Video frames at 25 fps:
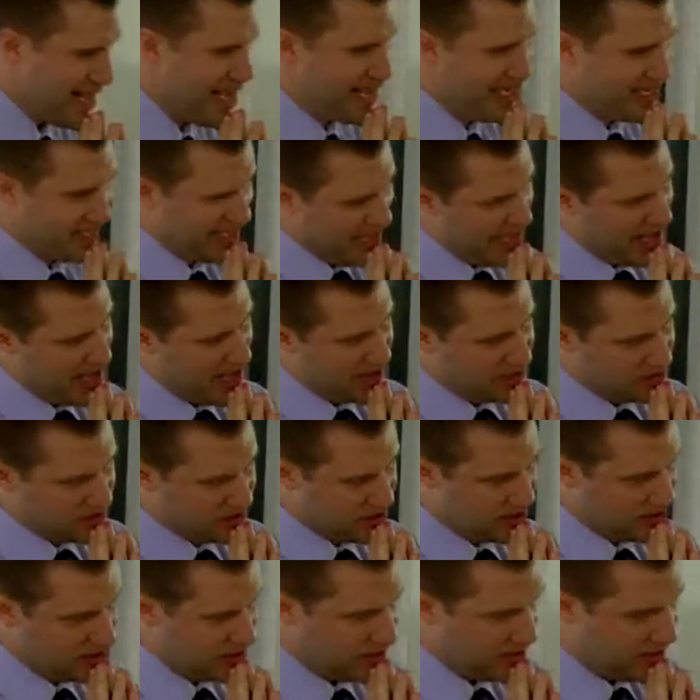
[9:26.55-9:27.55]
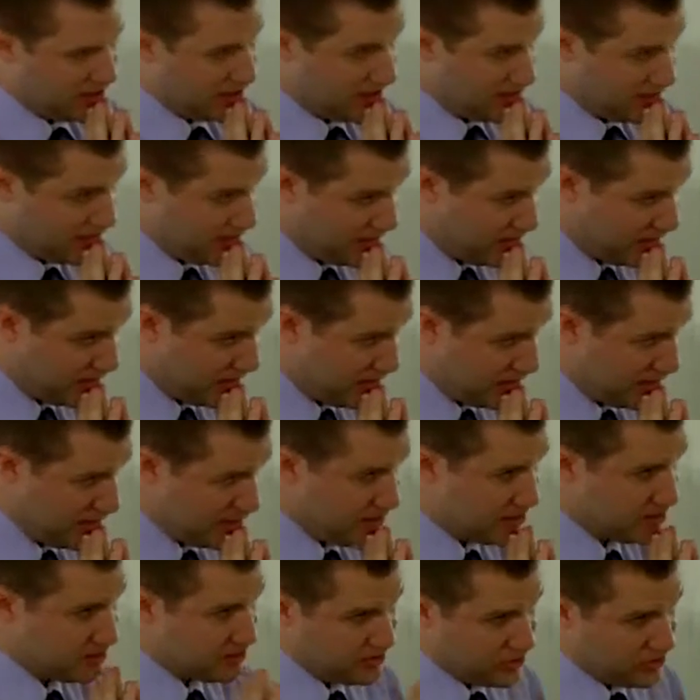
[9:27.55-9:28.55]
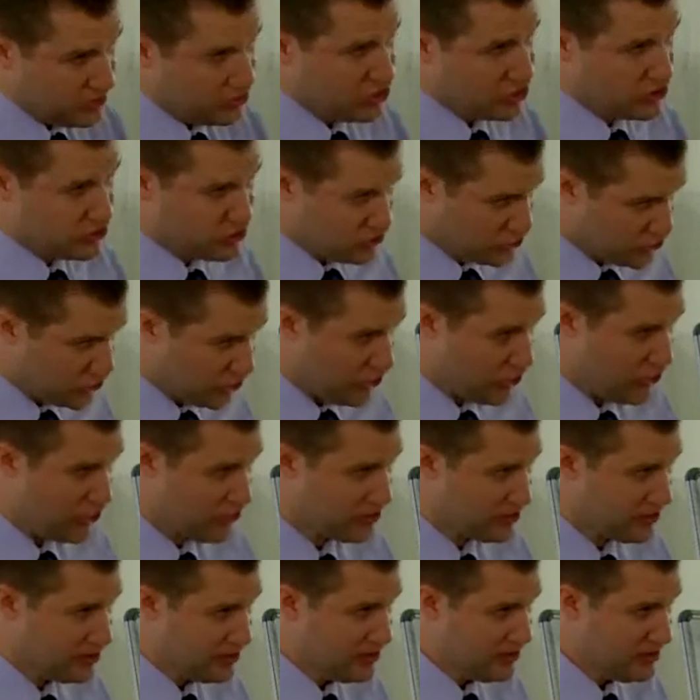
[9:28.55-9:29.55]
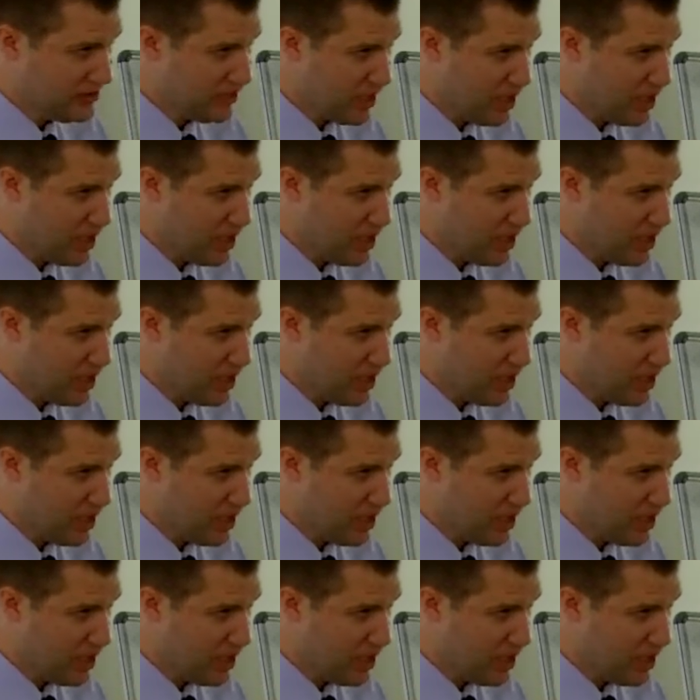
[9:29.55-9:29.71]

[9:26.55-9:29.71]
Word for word: And yet, he is still concerned